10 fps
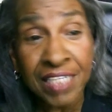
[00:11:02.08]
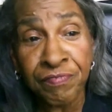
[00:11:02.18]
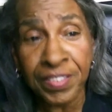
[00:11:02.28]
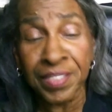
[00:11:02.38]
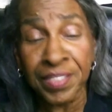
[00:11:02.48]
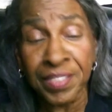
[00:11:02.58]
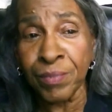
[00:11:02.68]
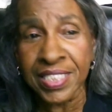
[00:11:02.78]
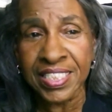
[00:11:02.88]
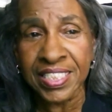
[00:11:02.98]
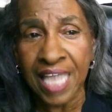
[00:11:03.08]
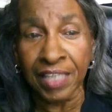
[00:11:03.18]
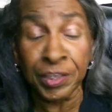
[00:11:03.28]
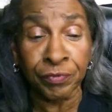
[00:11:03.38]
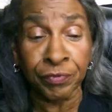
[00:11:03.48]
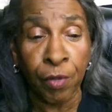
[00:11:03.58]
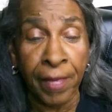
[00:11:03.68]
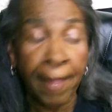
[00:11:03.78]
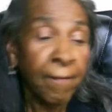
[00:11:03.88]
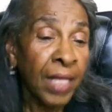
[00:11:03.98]
that it was a challenge for me
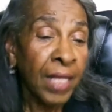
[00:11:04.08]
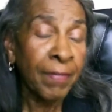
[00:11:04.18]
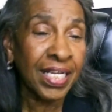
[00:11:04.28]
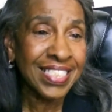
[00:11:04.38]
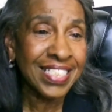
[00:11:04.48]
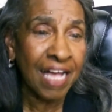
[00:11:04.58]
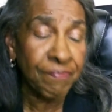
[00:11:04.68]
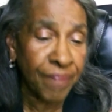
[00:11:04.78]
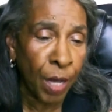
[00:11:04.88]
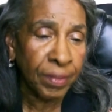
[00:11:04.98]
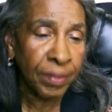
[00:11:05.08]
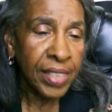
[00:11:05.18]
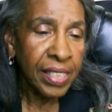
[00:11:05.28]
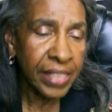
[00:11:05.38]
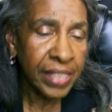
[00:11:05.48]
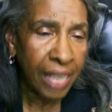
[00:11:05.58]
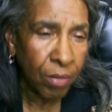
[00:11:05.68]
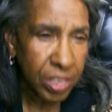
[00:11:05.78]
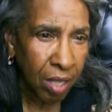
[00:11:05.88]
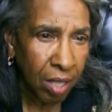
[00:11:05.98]
because I felt that I was
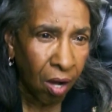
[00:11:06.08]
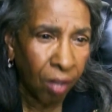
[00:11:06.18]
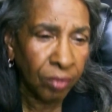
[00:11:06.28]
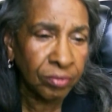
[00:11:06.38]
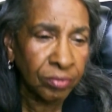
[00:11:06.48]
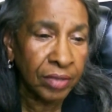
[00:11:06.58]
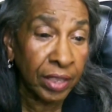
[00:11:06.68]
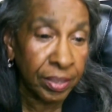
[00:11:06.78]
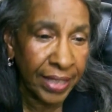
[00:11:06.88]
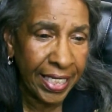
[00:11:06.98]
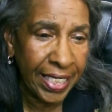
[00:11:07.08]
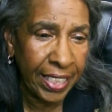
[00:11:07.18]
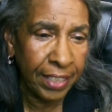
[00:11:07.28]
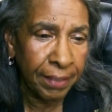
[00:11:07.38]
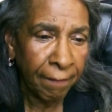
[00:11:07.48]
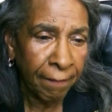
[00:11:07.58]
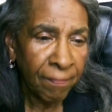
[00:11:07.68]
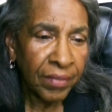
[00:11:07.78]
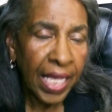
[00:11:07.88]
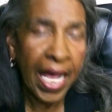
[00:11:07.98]
called to lead.
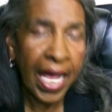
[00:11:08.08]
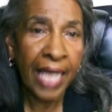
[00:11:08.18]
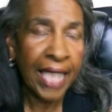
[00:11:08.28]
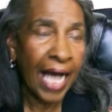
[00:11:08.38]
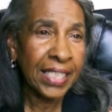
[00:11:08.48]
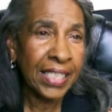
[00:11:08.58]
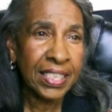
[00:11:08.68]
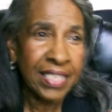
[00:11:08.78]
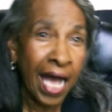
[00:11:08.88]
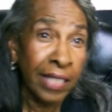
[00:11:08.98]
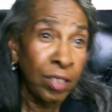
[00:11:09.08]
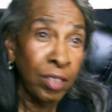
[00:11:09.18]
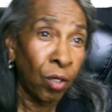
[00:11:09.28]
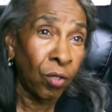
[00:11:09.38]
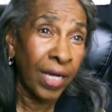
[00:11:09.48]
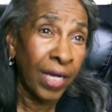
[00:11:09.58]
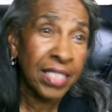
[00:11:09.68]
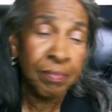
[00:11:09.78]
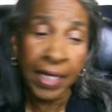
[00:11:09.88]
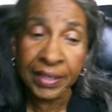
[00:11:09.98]
And I did not know as
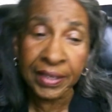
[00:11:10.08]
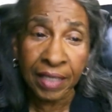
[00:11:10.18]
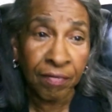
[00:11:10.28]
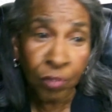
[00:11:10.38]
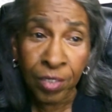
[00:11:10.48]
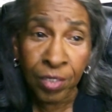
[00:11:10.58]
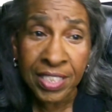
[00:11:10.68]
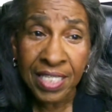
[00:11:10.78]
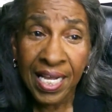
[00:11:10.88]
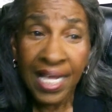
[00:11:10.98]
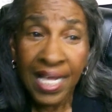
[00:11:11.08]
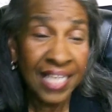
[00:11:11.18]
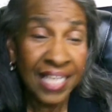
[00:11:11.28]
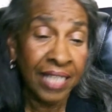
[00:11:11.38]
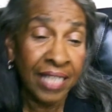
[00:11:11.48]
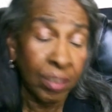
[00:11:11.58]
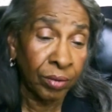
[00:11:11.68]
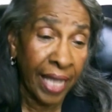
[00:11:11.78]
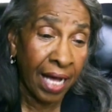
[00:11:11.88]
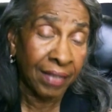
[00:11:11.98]
much, of course, as I know
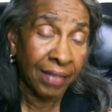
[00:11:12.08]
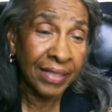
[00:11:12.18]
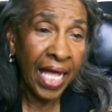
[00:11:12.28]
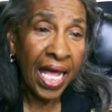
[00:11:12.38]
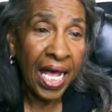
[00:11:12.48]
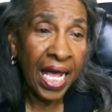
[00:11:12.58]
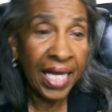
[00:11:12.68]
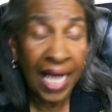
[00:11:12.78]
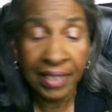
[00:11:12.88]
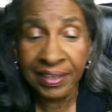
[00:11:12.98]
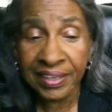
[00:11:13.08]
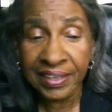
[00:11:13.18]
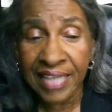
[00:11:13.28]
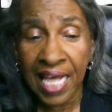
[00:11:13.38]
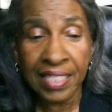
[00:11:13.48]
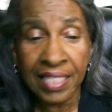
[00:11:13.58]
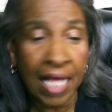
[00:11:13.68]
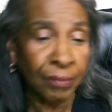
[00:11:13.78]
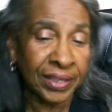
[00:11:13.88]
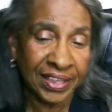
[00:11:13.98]
now. And I understand that was
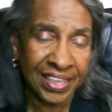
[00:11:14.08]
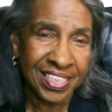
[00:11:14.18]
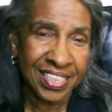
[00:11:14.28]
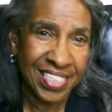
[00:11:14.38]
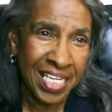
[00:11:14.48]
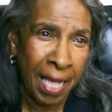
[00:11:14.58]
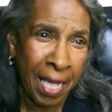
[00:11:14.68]
just the